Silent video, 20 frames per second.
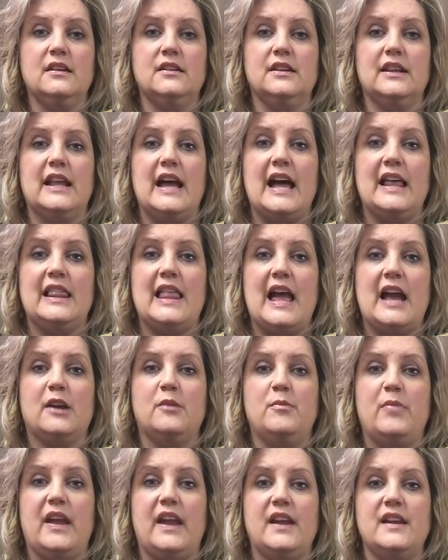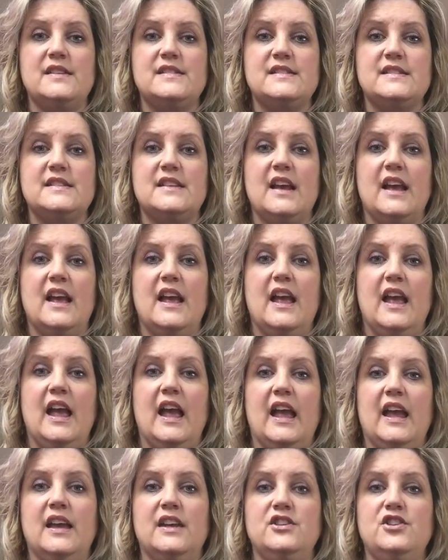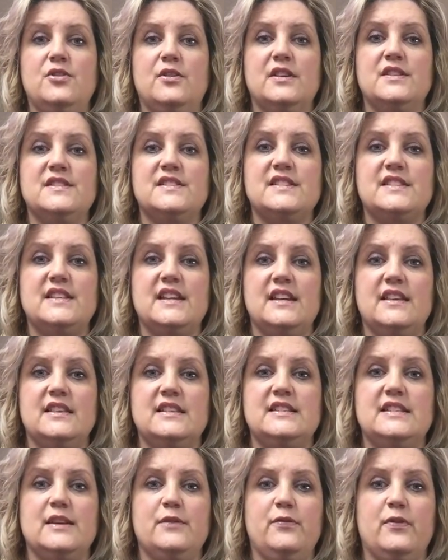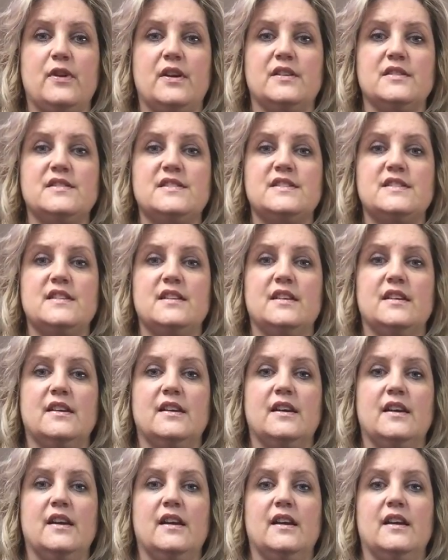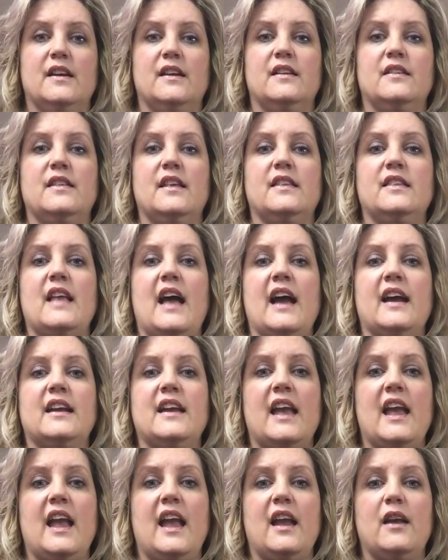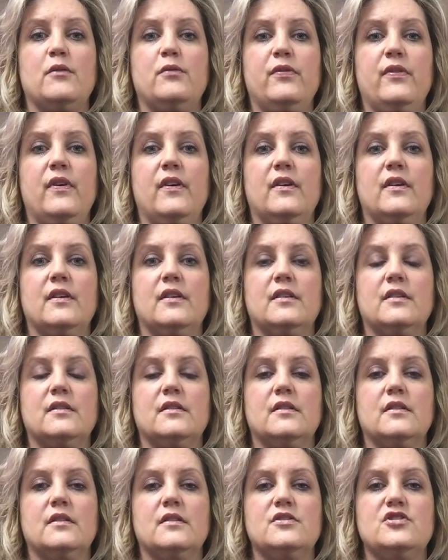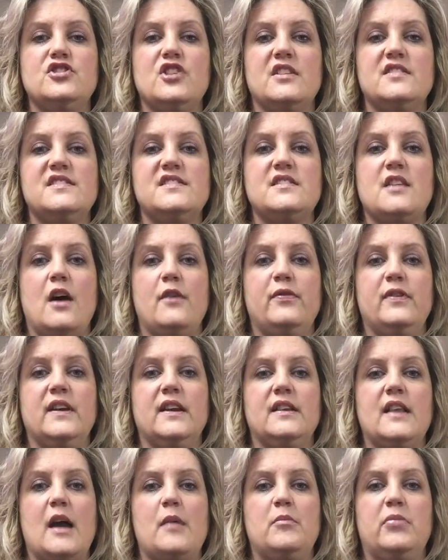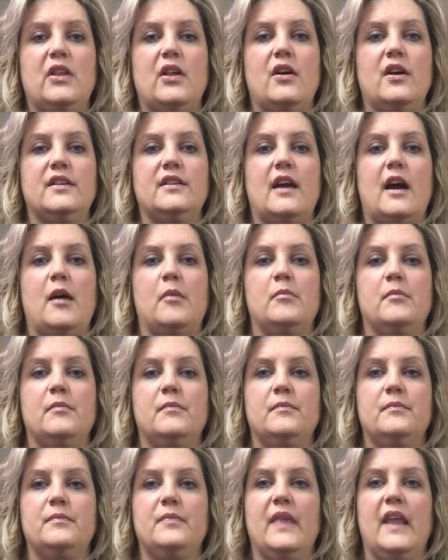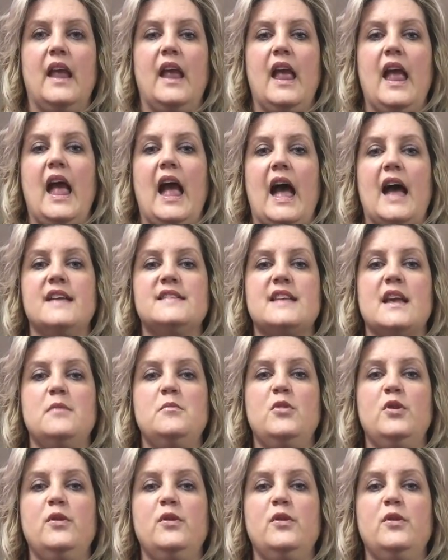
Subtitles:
lilac base, and you can see the difference that that gave just softening that blonde up. As I